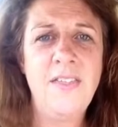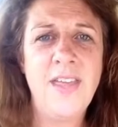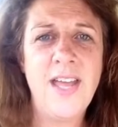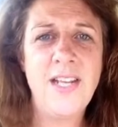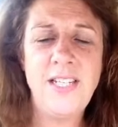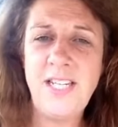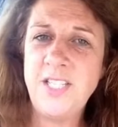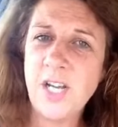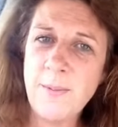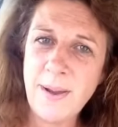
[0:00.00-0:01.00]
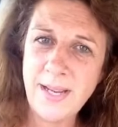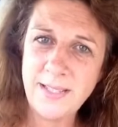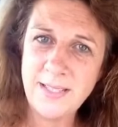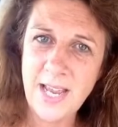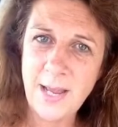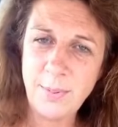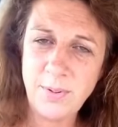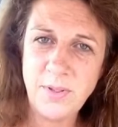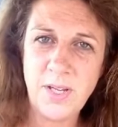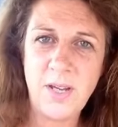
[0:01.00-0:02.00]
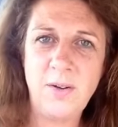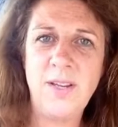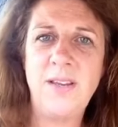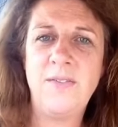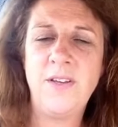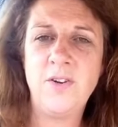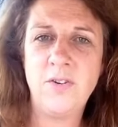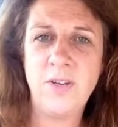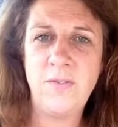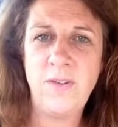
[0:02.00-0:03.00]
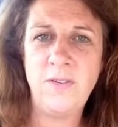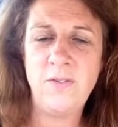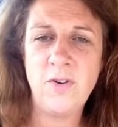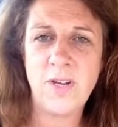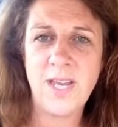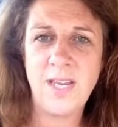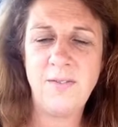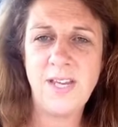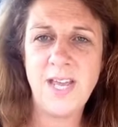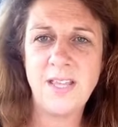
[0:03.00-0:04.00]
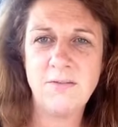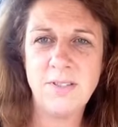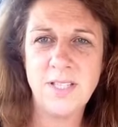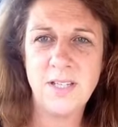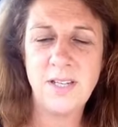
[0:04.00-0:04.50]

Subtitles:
then you need to go back a step. So if you're getting the result,